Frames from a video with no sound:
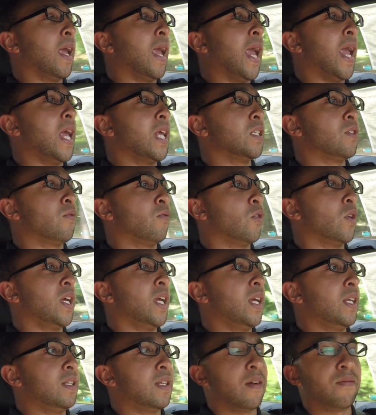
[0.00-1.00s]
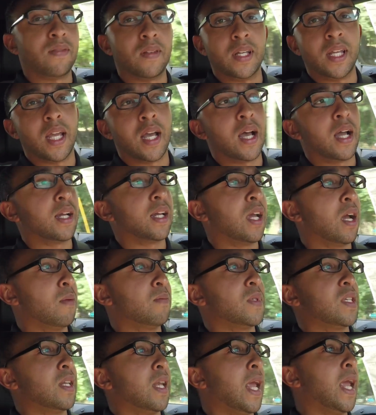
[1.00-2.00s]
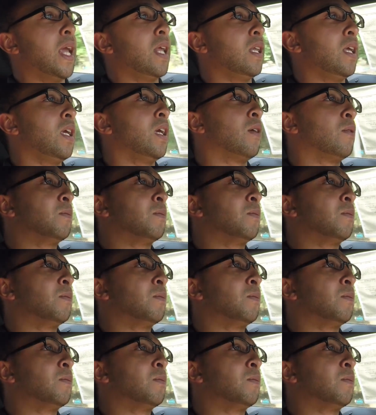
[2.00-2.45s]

hands-free definitely comes in handy.